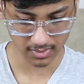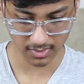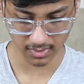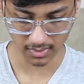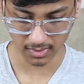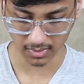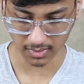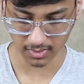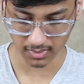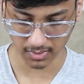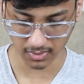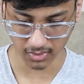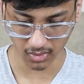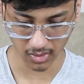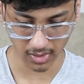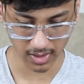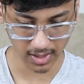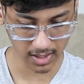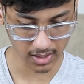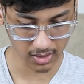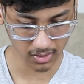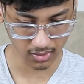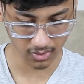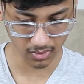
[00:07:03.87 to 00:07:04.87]
uh, you'll
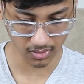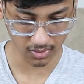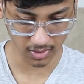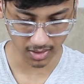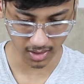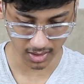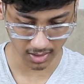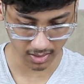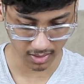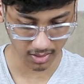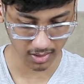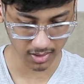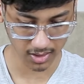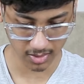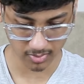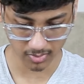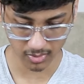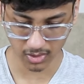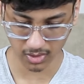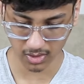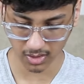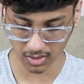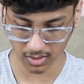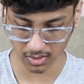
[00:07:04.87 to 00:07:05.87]
get to know a lot
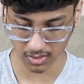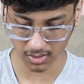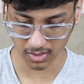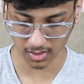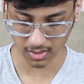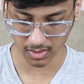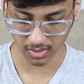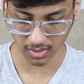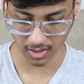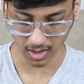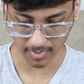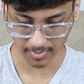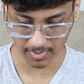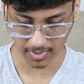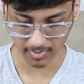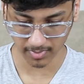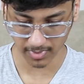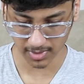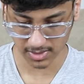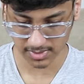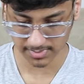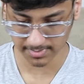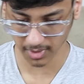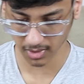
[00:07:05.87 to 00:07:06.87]
about your uh,
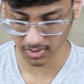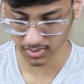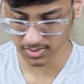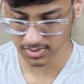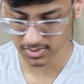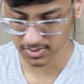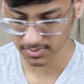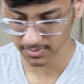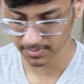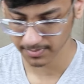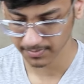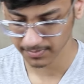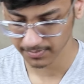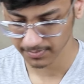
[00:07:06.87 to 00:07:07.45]
upcoming spouse.